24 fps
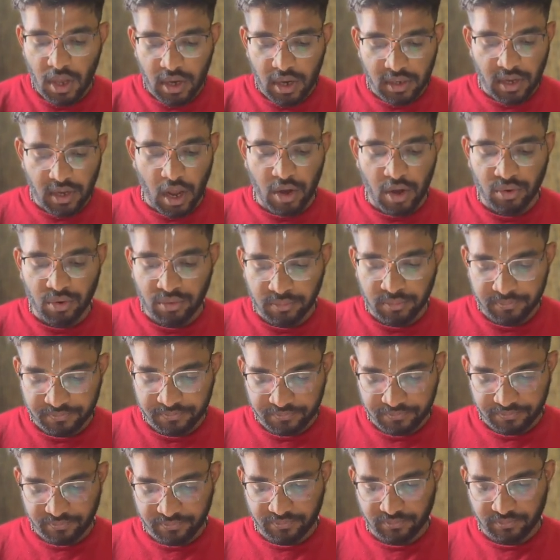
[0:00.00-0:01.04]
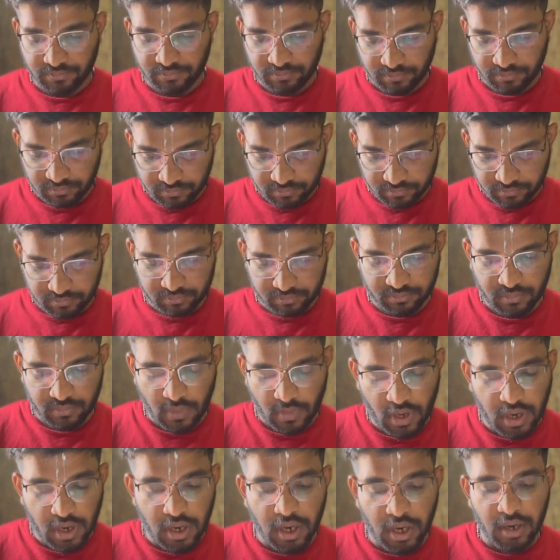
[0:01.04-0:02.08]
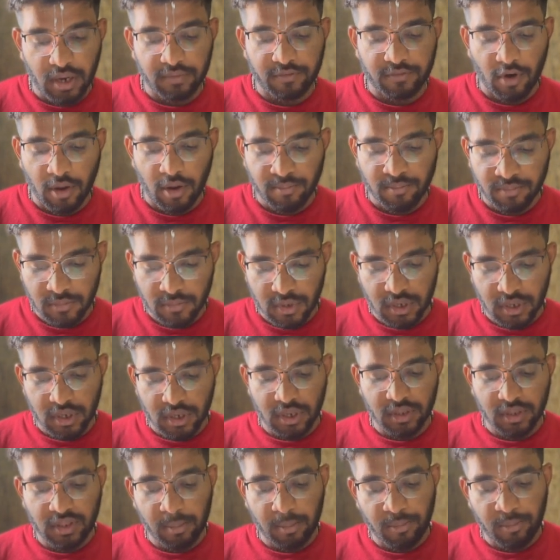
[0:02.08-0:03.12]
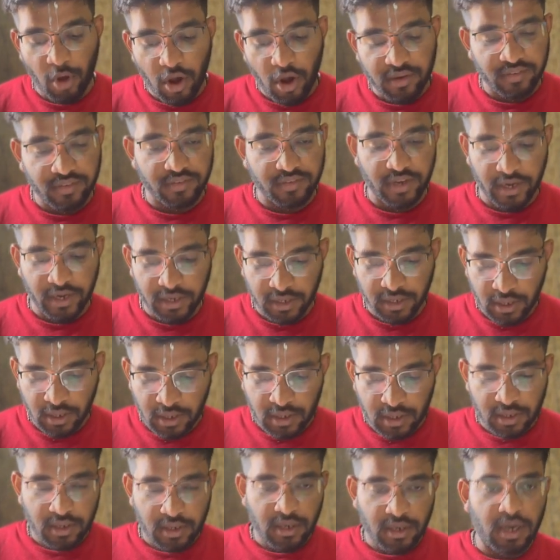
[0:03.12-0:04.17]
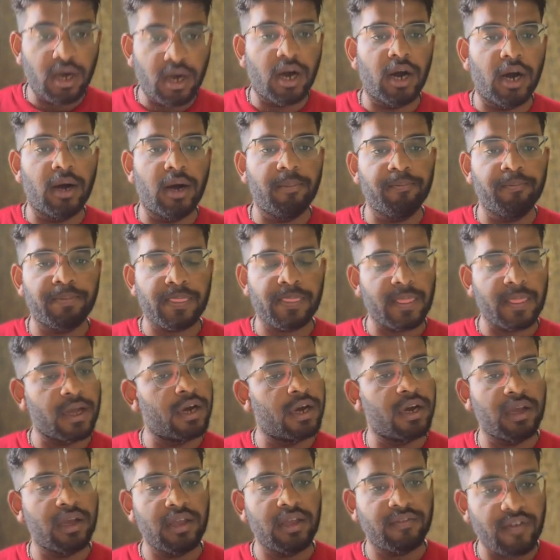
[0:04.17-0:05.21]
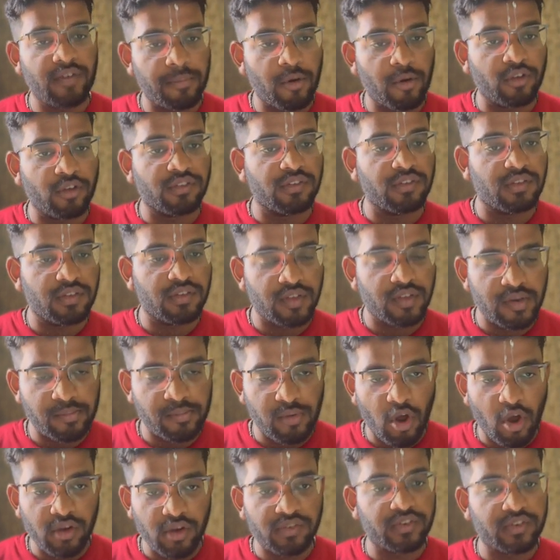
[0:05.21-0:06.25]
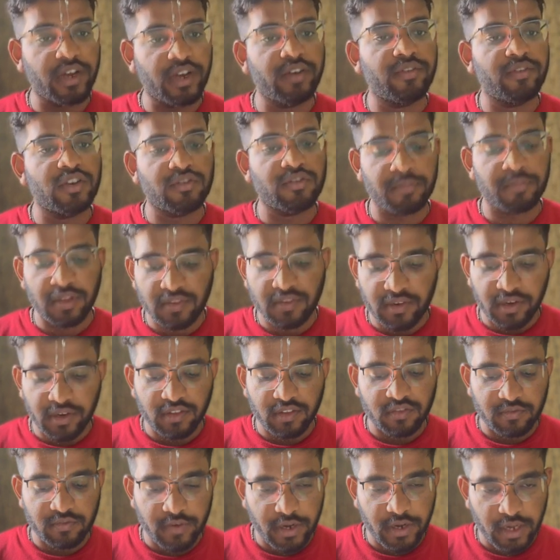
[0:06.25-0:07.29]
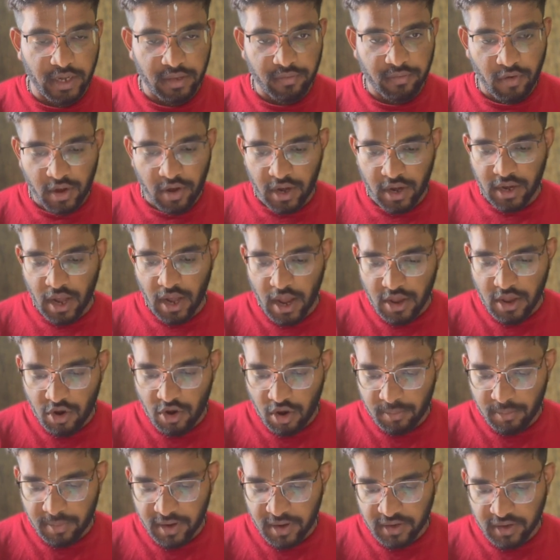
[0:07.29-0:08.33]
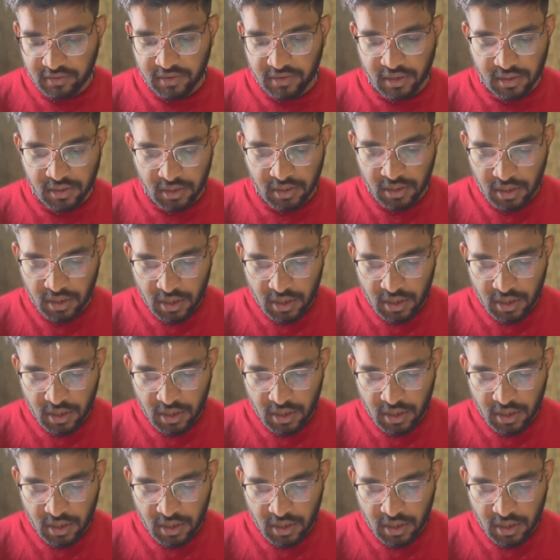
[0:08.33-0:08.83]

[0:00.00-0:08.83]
Now, from the block state, uh, if a process is in block state, which means it is waiting for an IO operation,